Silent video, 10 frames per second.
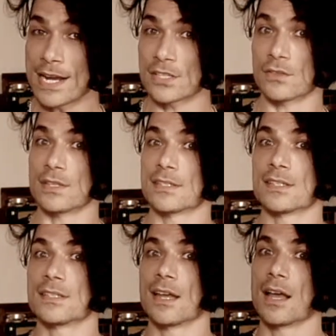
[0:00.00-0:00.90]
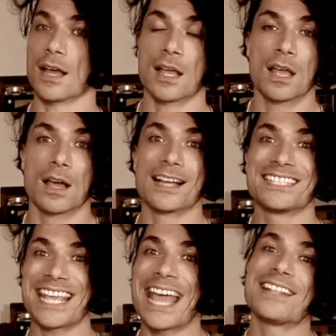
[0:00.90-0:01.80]
on this guitar are
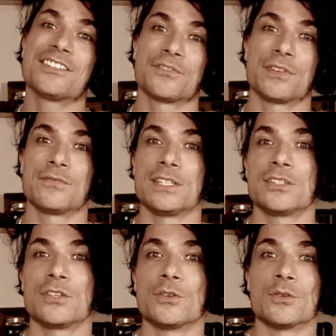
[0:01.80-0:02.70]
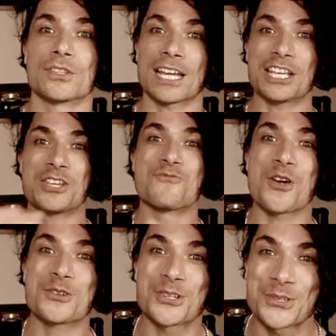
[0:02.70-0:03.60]
10 to 52s. Thank you,
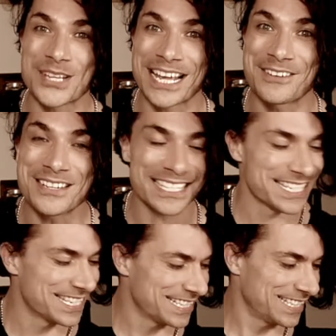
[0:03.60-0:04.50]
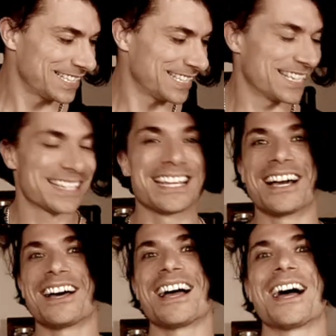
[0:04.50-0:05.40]
Roto Sound. They
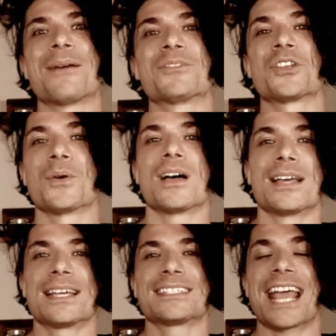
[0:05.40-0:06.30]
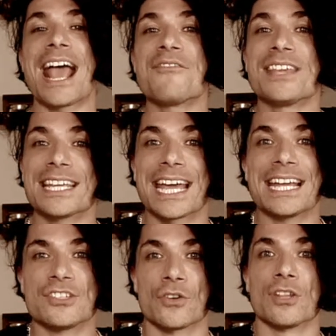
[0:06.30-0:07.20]
are it's a heavier
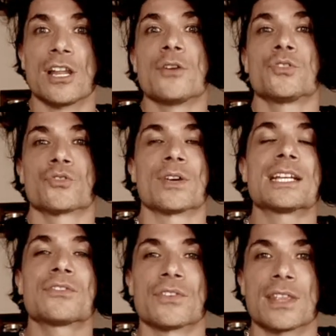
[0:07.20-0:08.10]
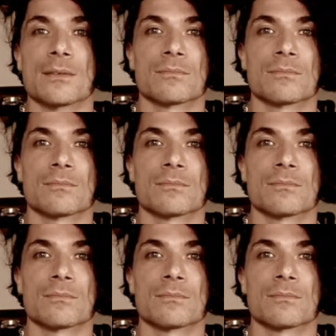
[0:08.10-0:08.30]
gauge on the low strings for the.